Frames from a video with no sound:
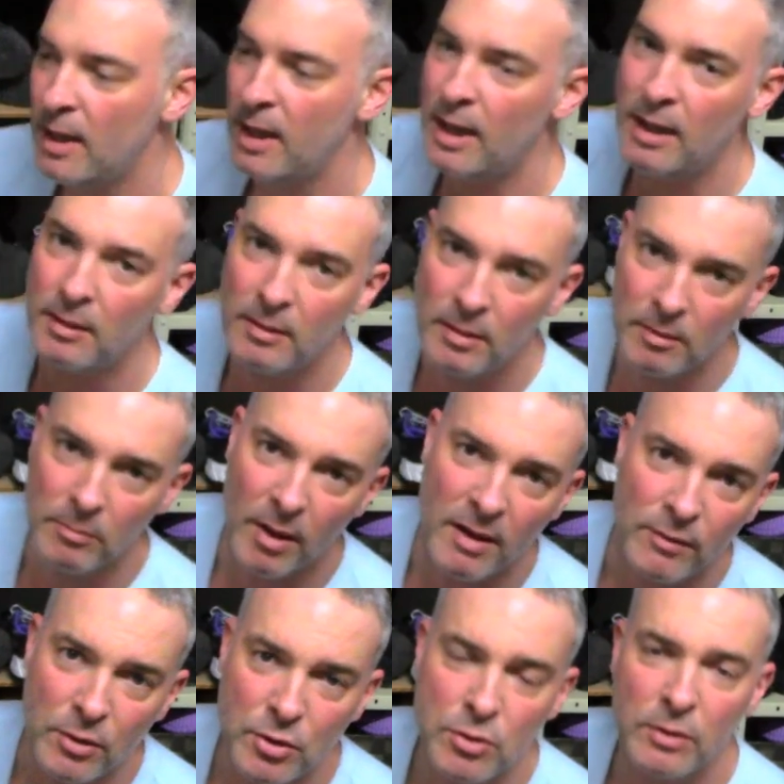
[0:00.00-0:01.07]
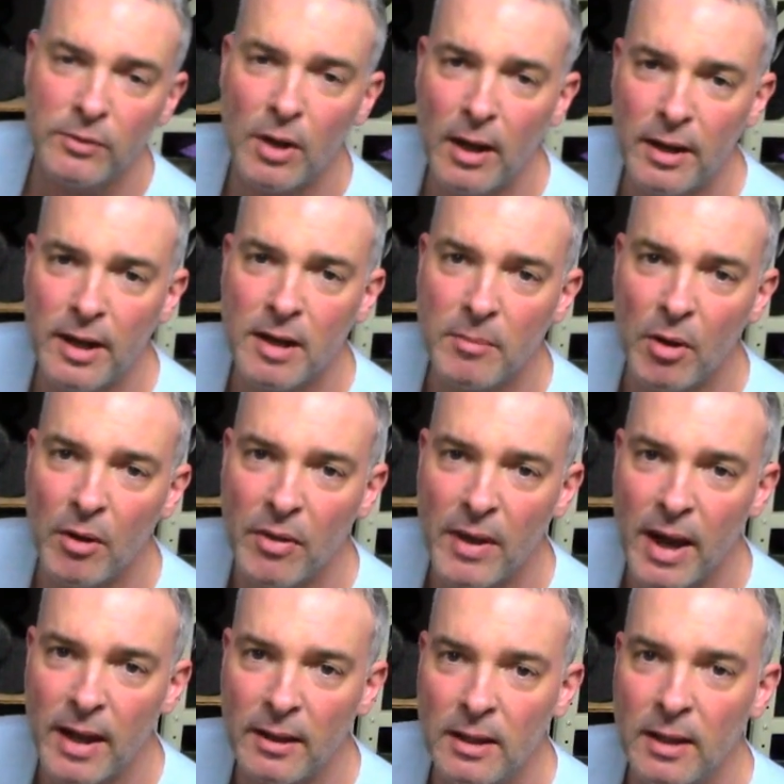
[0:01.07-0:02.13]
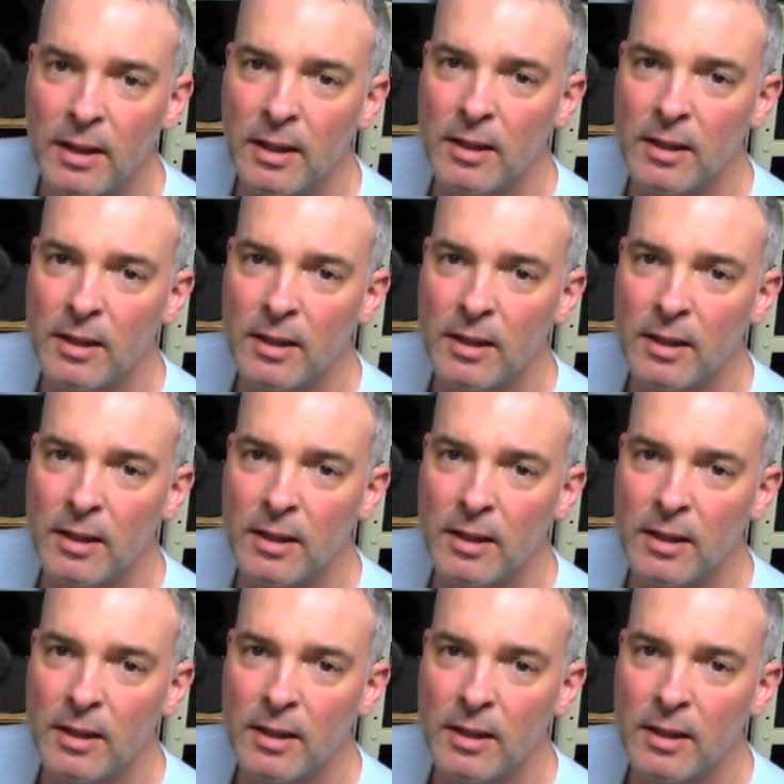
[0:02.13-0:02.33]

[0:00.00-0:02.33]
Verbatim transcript: and by virtue of talking about that,